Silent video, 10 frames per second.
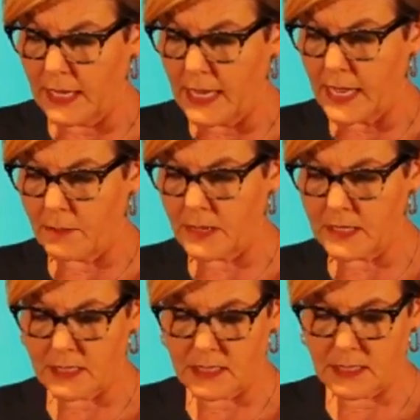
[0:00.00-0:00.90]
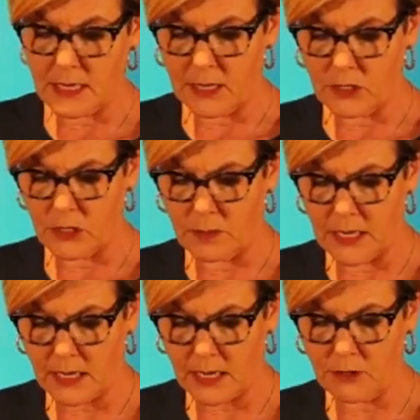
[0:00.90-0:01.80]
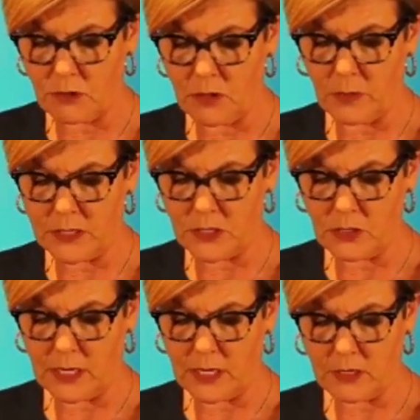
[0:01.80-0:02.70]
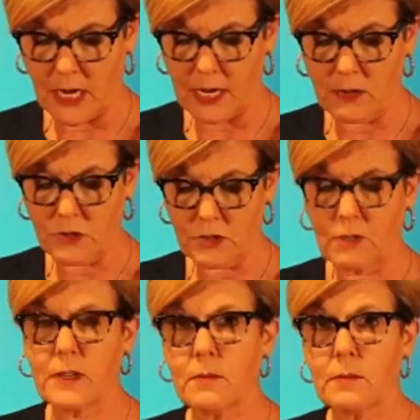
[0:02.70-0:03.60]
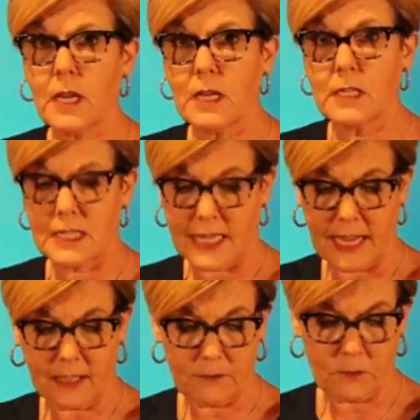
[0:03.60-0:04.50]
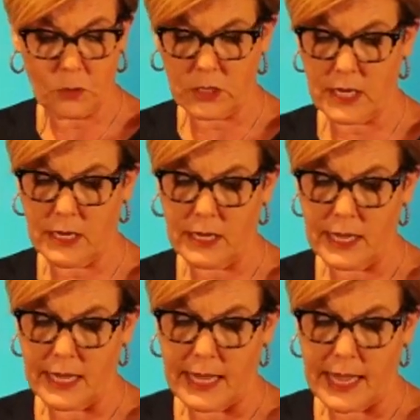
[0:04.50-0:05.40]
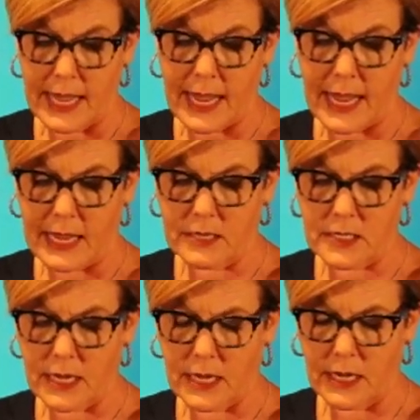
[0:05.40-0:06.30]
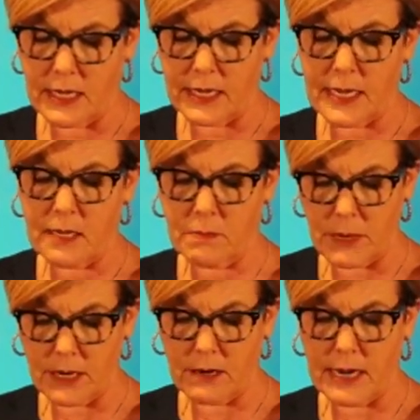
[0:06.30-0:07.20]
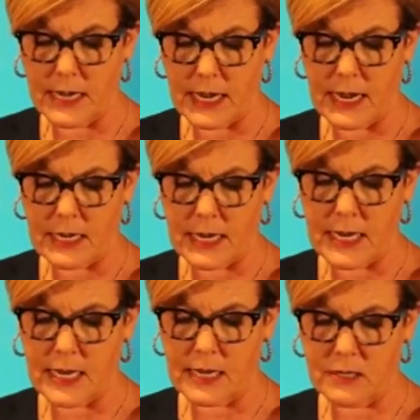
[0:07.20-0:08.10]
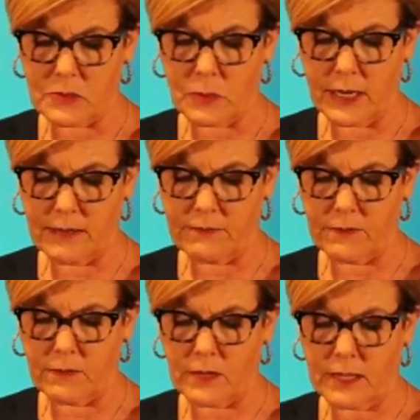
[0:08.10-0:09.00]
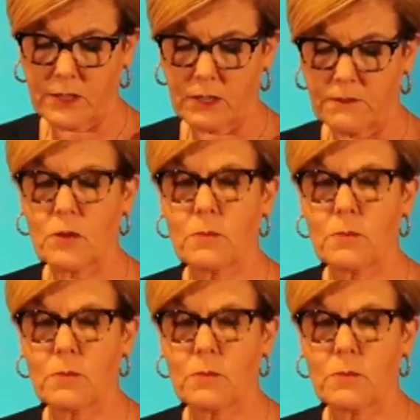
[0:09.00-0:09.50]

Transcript: Um, his desire to be a country western entertainer drove him to California, and uh, he had married, and he and his wife got there a few